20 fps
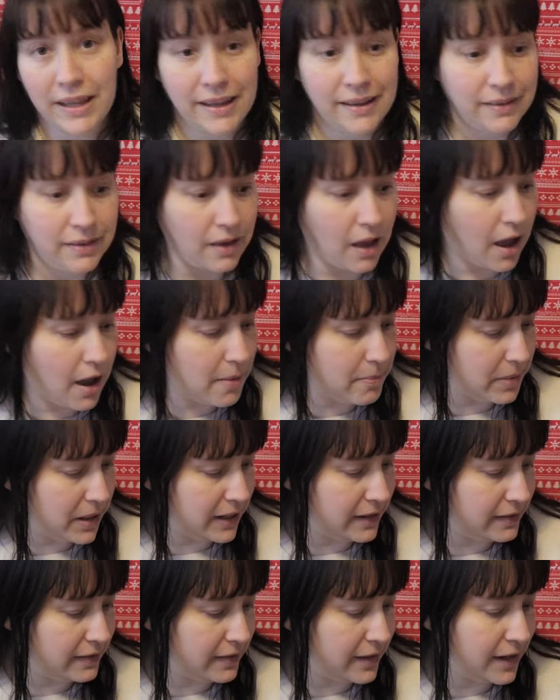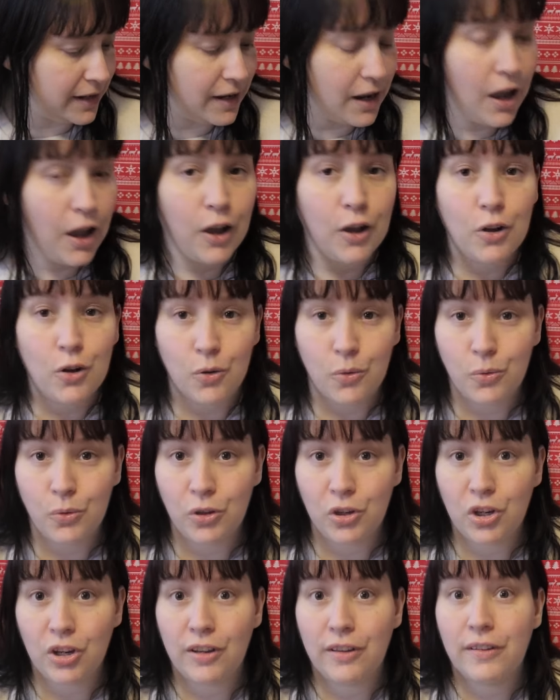these amazing
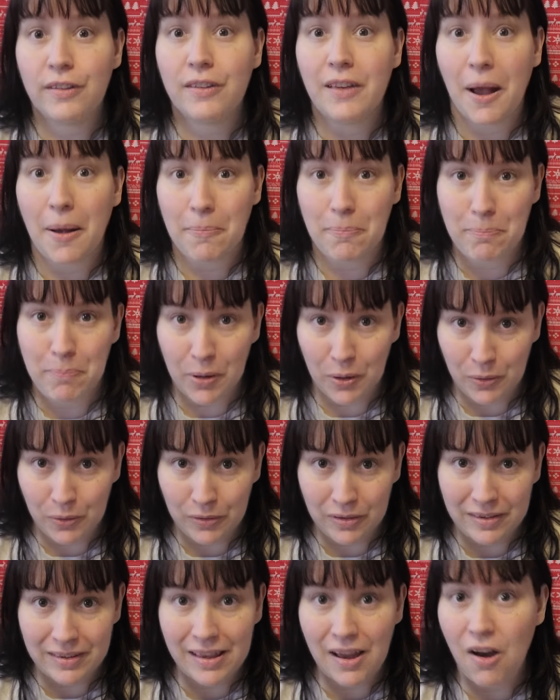gorgeous boots.